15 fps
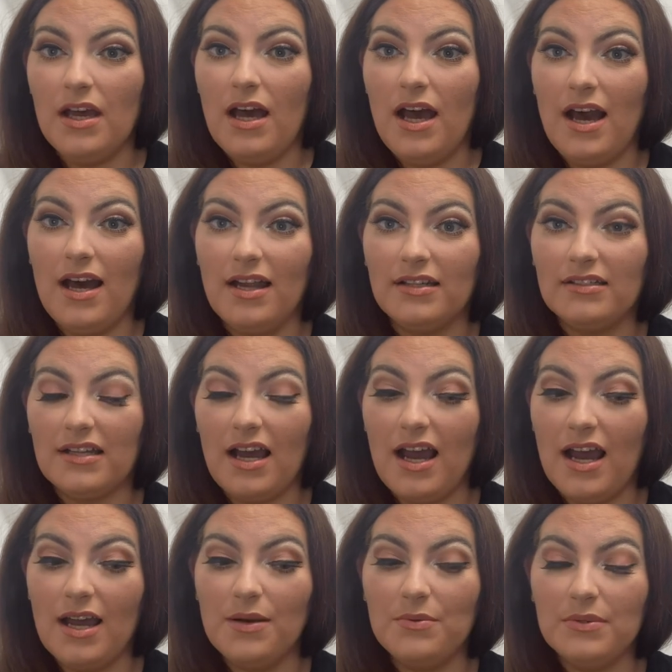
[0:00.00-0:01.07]
and
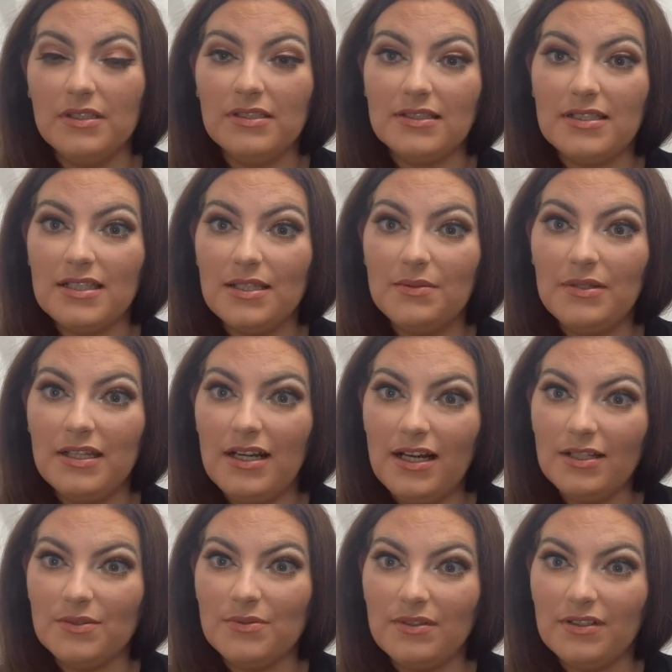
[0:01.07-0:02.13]
I will see you in the
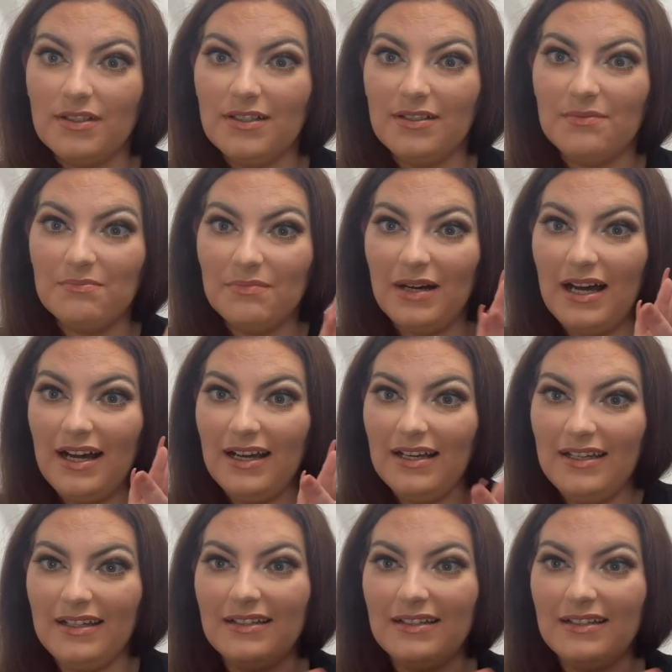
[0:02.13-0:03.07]
next one. Bye.